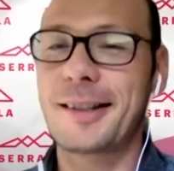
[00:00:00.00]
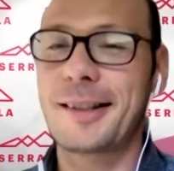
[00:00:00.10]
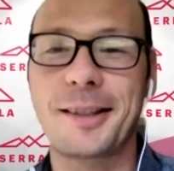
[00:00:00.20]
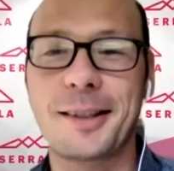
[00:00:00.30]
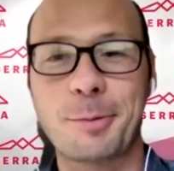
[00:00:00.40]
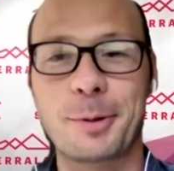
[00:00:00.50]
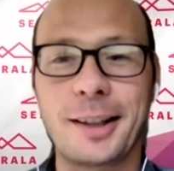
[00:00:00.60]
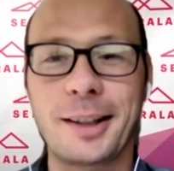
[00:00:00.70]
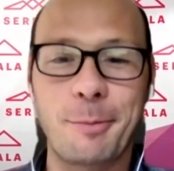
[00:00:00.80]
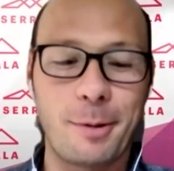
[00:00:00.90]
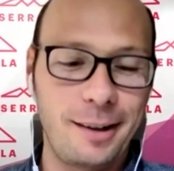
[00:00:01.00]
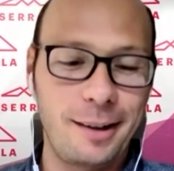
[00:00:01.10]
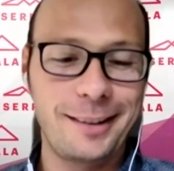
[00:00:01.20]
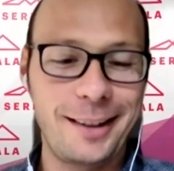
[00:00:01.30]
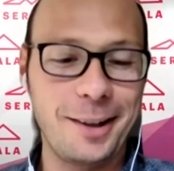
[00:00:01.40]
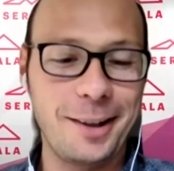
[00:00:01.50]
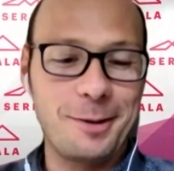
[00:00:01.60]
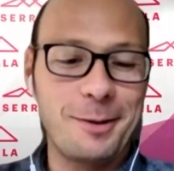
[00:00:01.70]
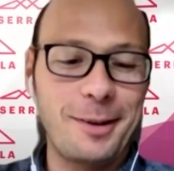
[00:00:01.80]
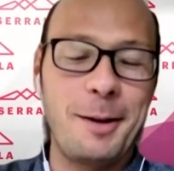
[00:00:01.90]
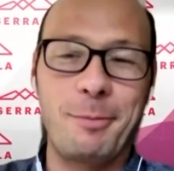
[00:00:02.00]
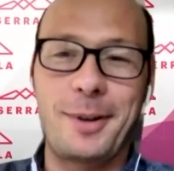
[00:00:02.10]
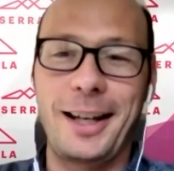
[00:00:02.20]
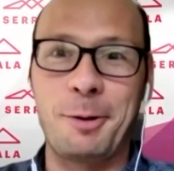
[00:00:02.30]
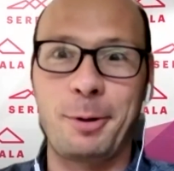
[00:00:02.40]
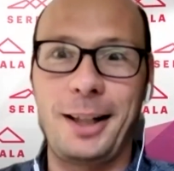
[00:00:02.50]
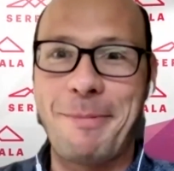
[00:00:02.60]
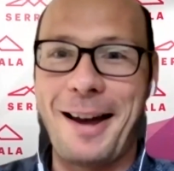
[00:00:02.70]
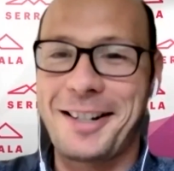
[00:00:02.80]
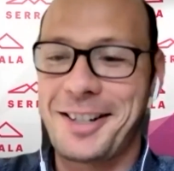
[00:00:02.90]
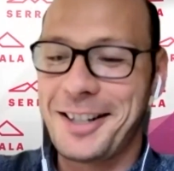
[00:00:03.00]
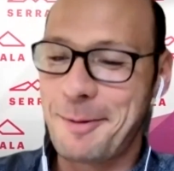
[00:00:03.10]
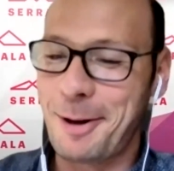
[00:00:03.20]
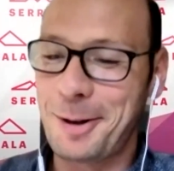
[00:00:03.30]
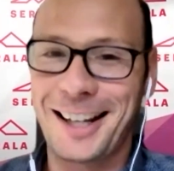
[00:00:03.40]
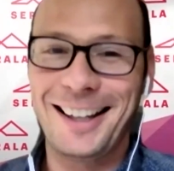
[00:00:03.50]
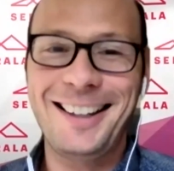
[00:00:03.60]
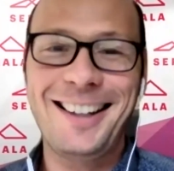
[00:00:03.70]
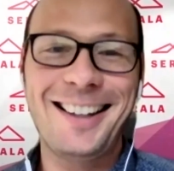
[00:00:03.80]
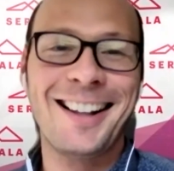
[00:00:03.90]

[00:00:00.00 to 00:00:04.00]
This is really where, I'm getting really passionate about.